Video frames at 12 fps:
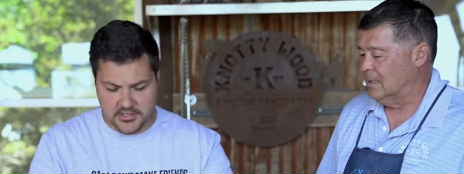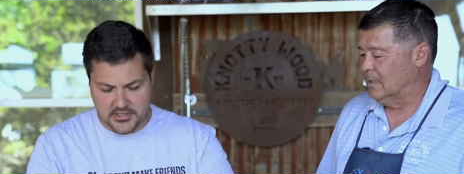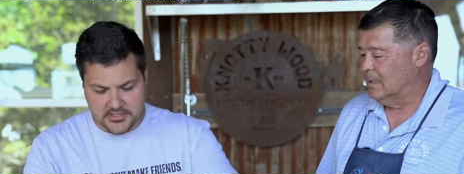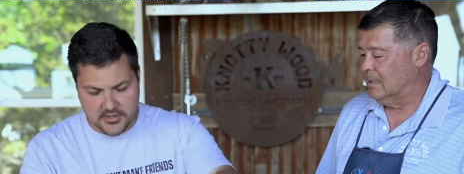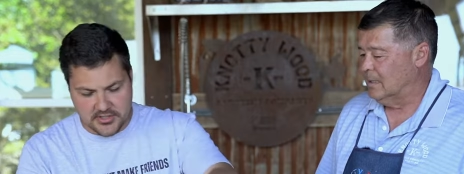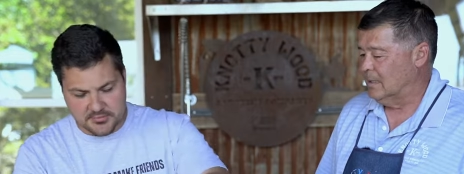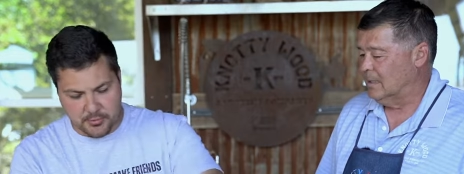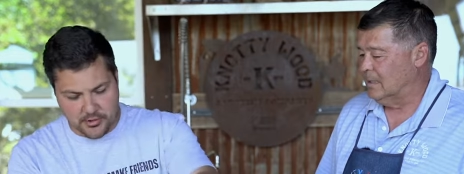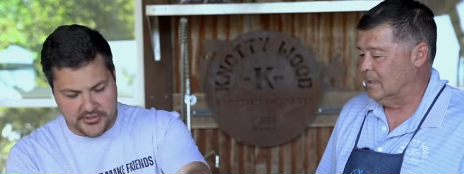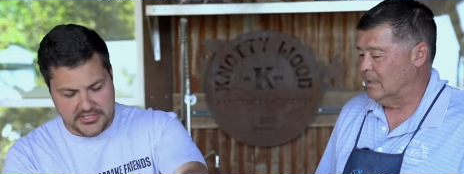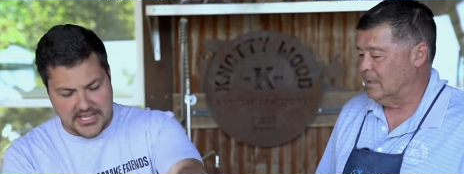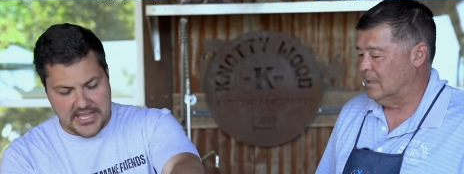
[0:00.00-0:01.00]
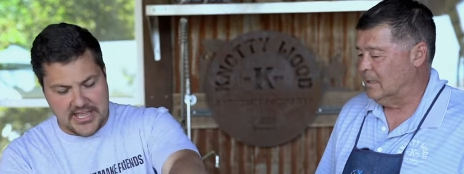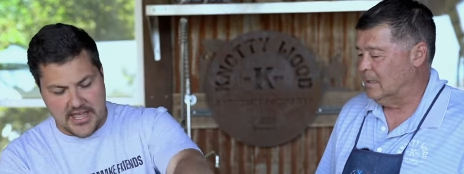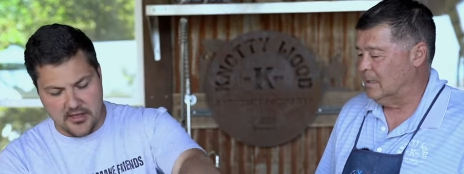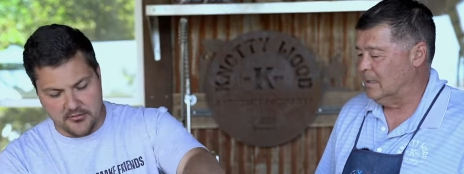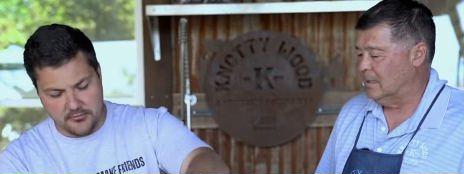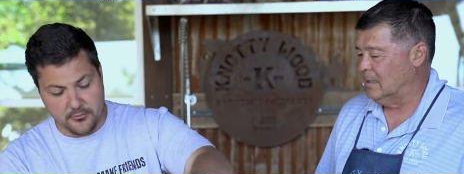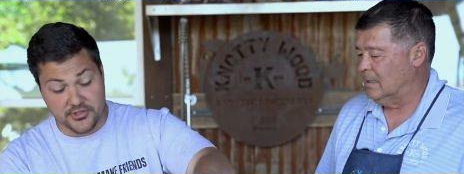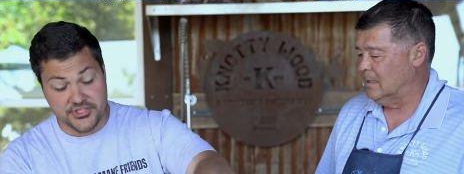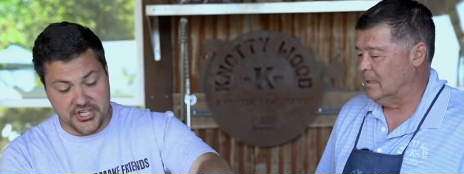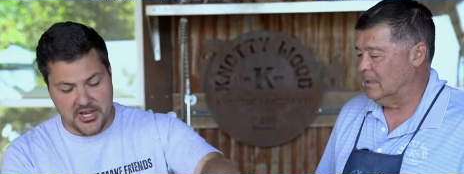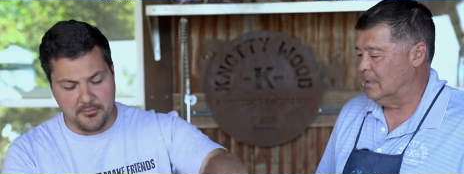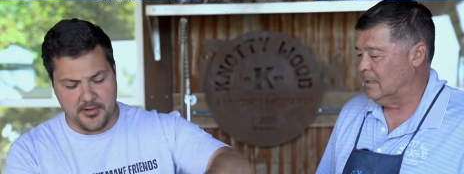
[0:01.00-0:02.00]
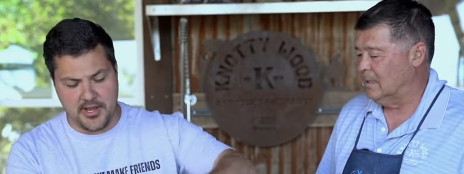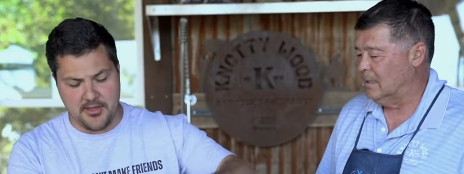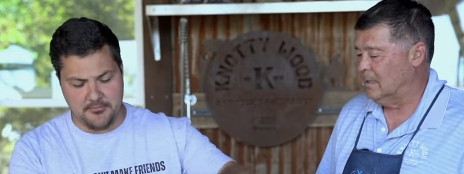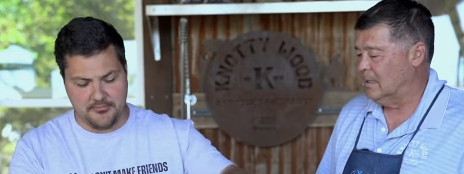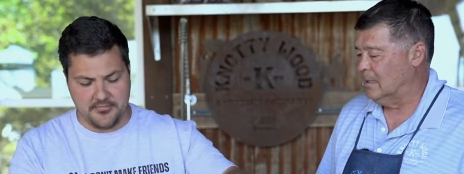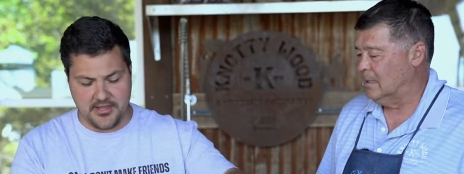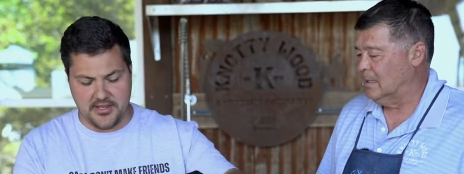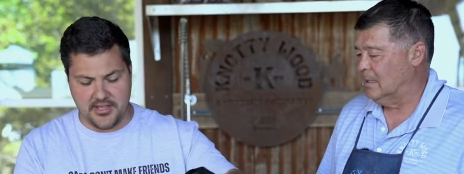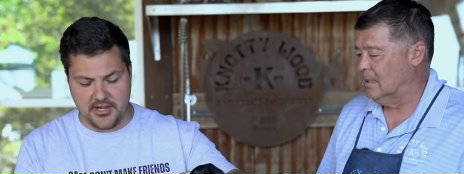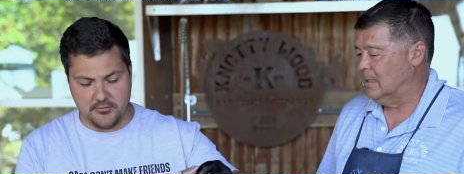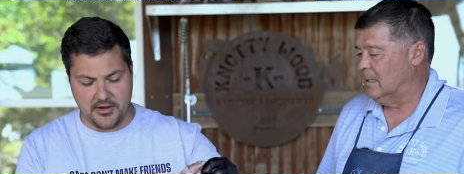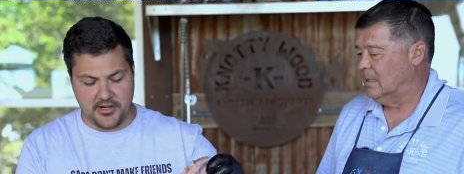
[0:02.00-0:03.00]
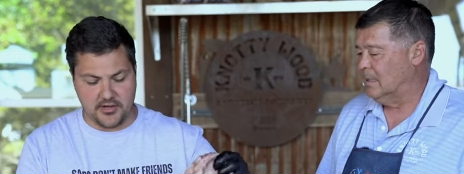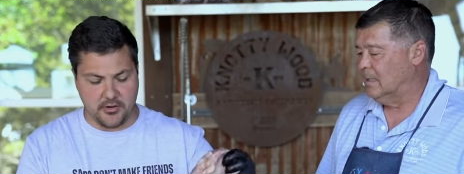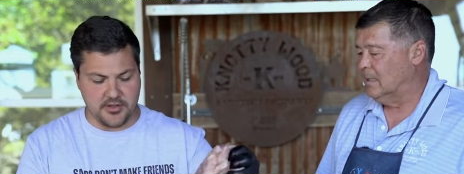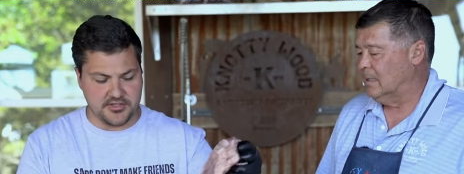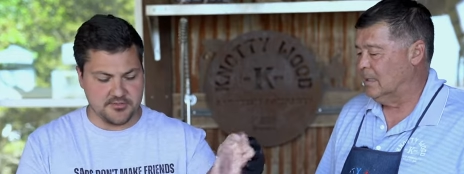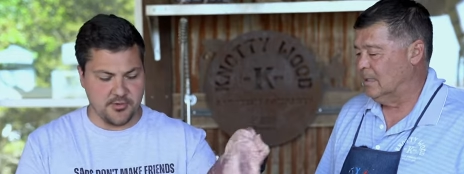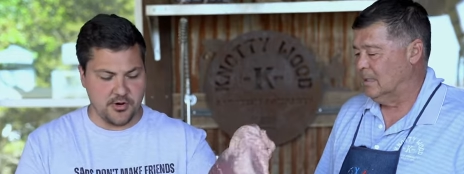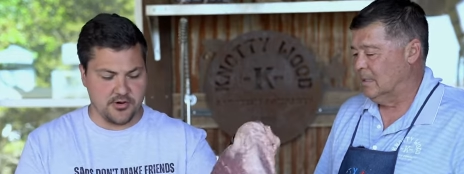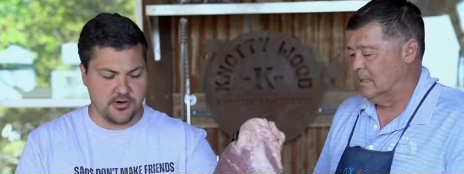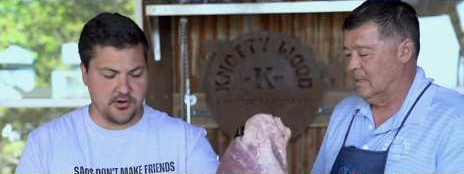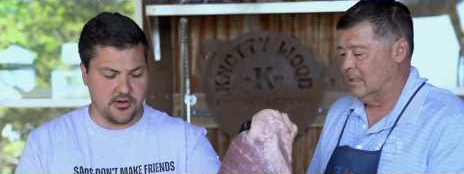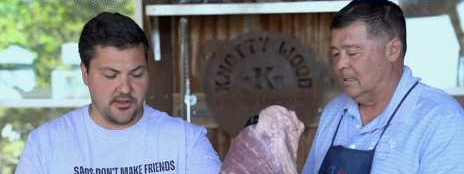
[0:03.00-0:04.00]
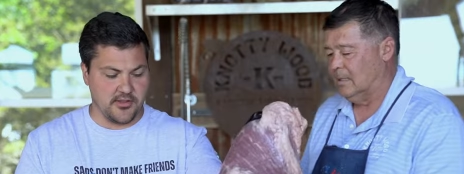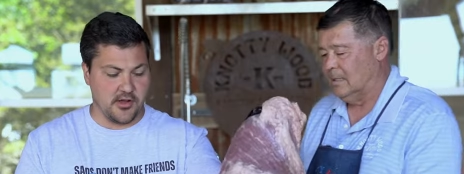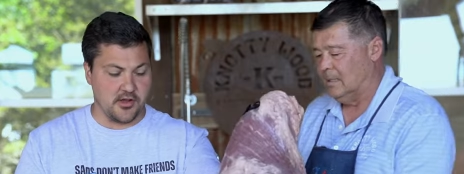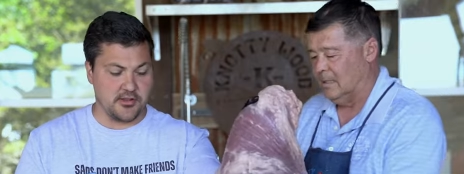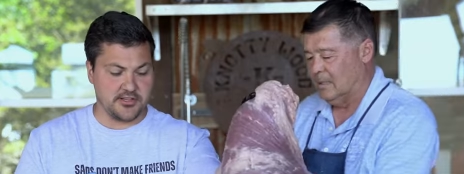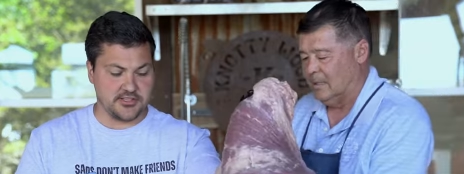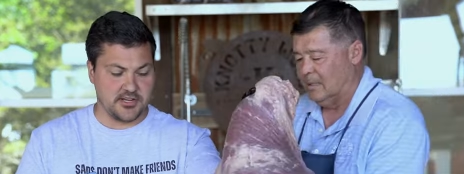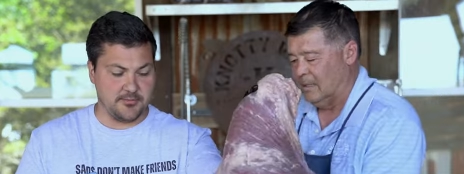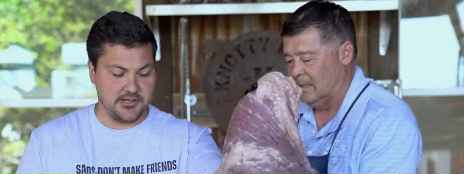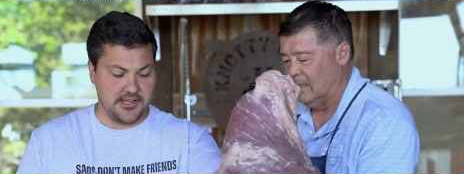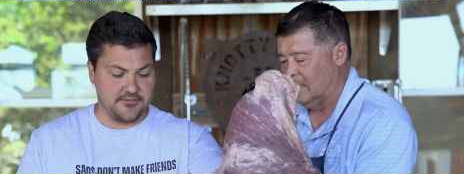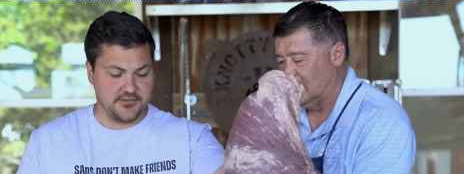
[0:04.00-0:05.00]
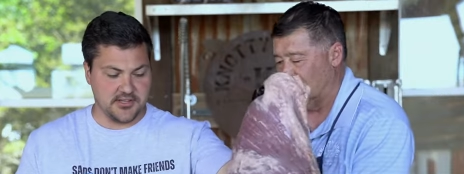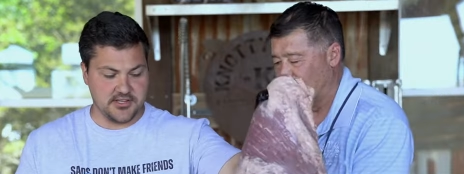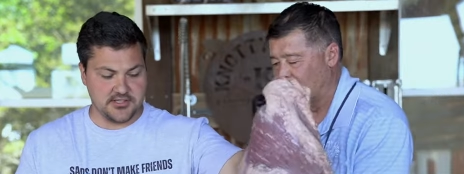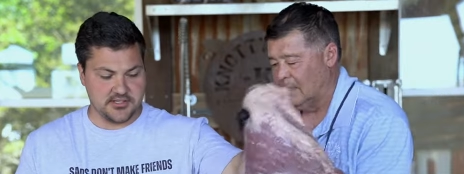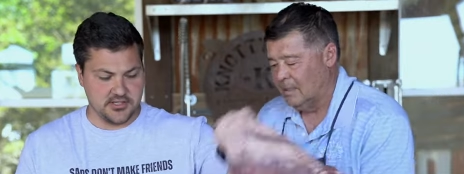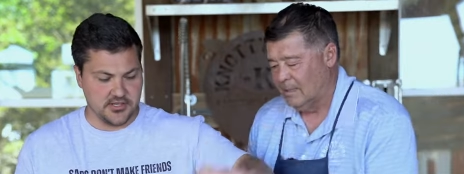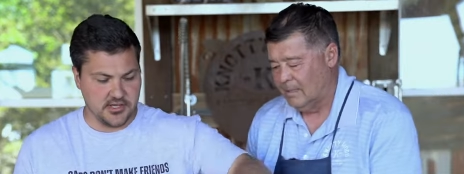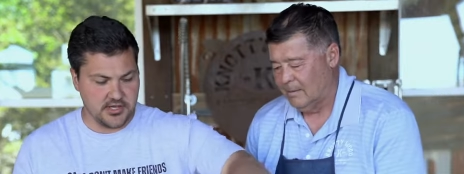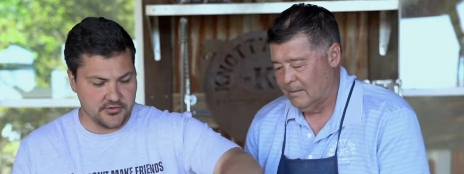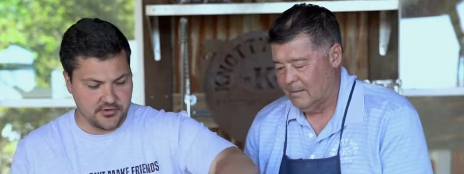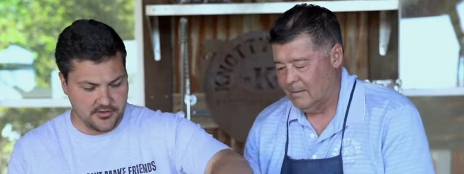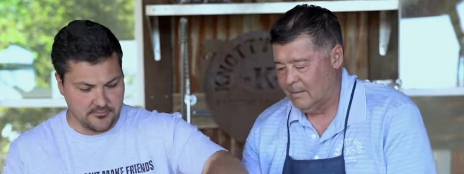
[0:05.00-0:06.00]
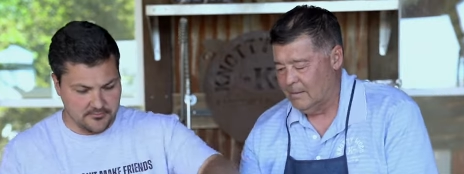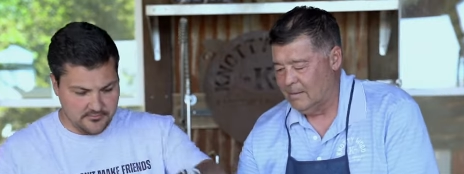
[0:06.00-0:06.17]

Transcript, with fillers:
Speaker 1: So let's pull this guy out, we'll shape it up, and get it ready to go on the smoker, and all that's gonna be left is a trim.